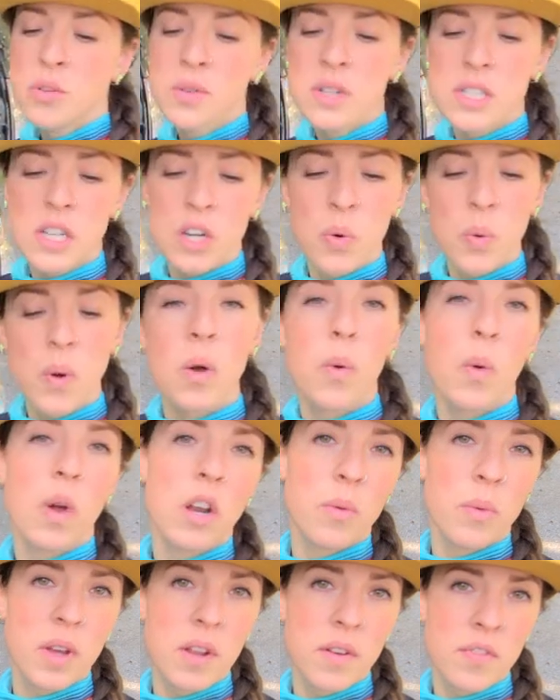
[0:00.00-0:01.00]
it's a quick way
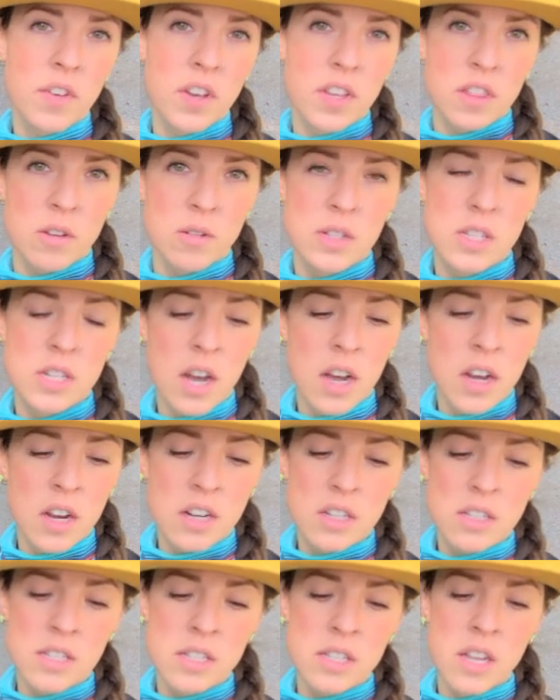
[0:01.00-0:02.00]
to reinflate those
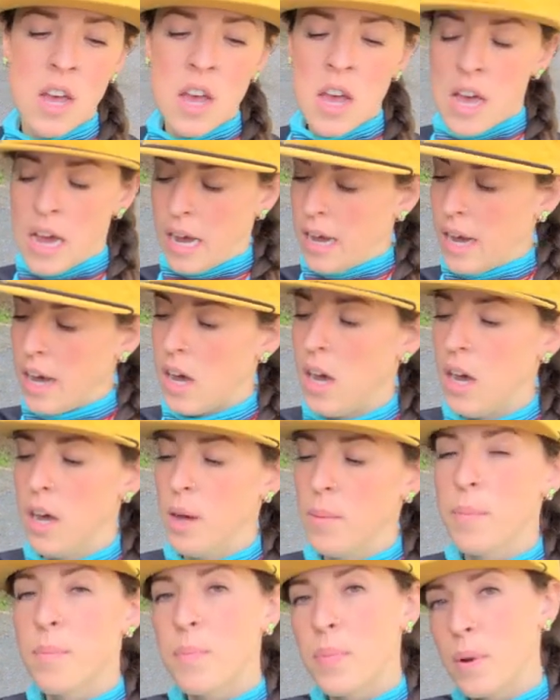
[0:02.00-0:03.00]
tires,
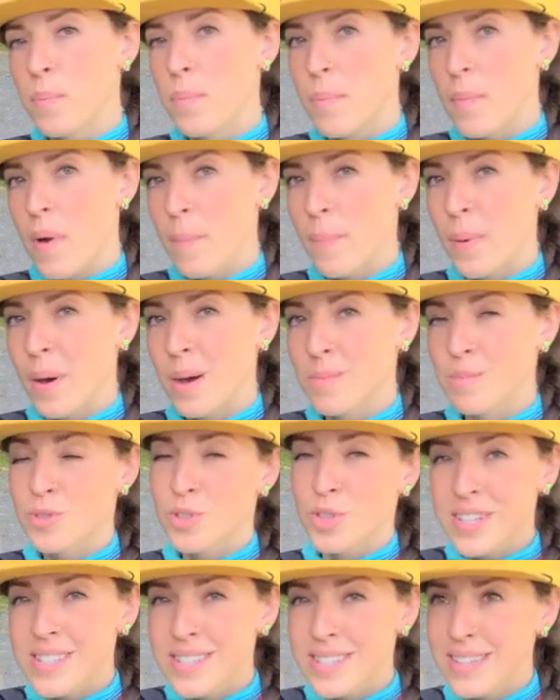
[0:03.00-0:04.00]
but a pump
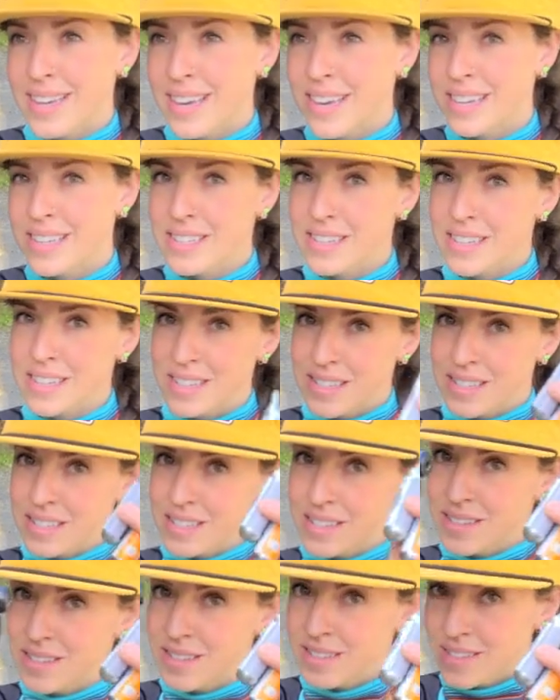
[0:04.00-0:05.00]
just in case, because
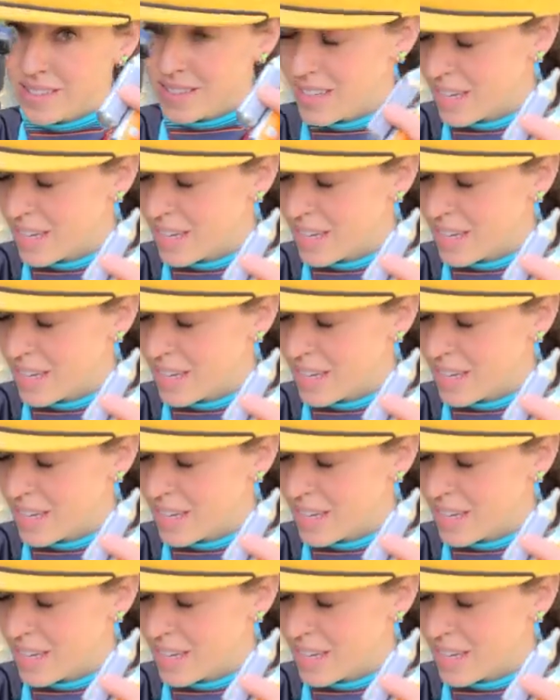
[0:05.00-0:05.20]
you